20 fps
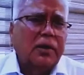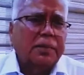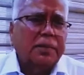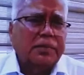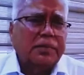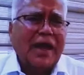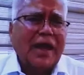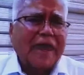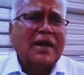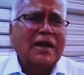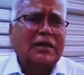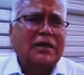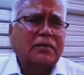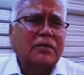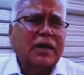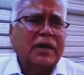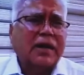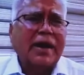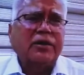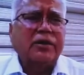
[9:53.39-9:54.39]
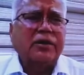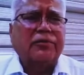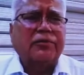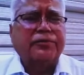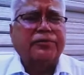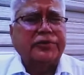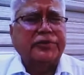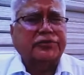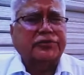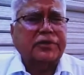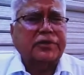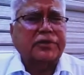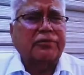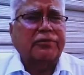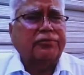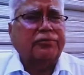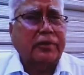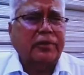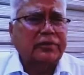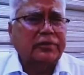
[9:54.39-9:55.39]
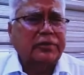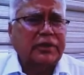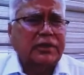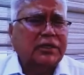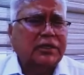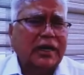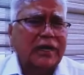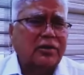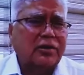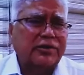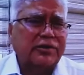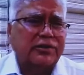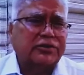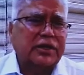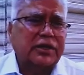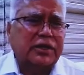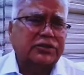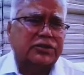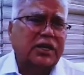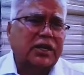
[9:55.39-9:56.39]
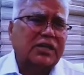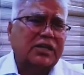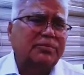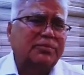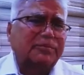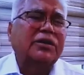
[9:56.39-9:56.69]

that kind of stuff, that kind of structure I have been